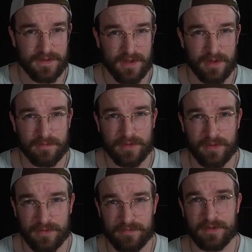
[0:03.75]
I
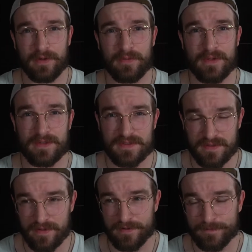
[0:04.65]
uploaded a video
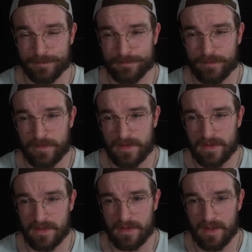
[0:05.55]
yesterday
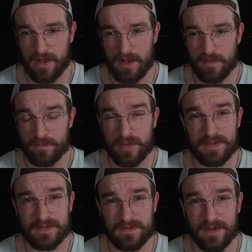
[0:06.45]

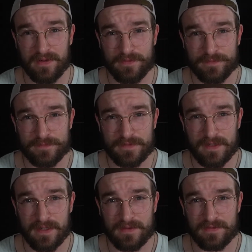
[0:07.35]
breaking down
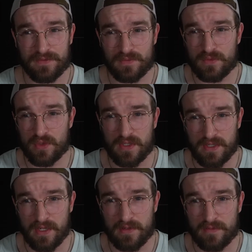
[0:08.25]
and
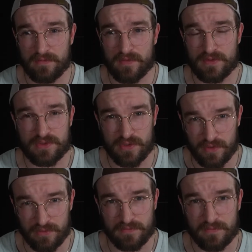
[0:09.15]
looking at the function
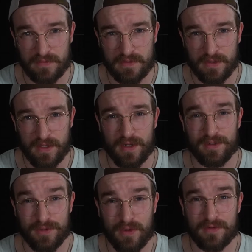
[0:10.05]
of a
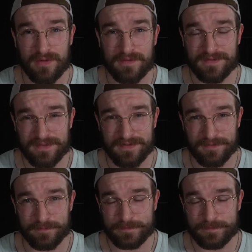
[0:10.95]
Glock 19.